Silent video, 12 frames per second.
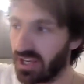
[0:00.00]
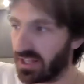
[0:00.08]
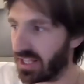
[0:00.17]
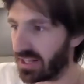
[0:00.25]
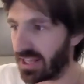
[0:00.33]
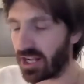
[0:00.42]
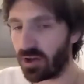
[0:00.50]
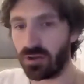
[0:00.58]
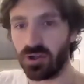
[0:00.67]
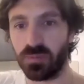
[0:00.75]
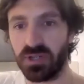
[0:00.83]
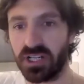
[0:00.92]
And then that whole
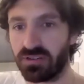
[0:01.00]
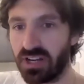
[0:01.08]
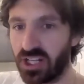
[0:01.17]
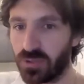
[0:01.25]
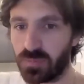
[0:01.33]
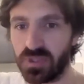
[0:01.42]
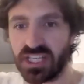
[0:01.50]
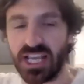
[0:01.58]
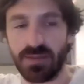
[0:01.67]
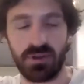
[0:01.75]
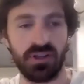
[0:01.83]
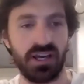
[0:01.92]
opening credits
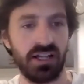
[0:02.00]
became a,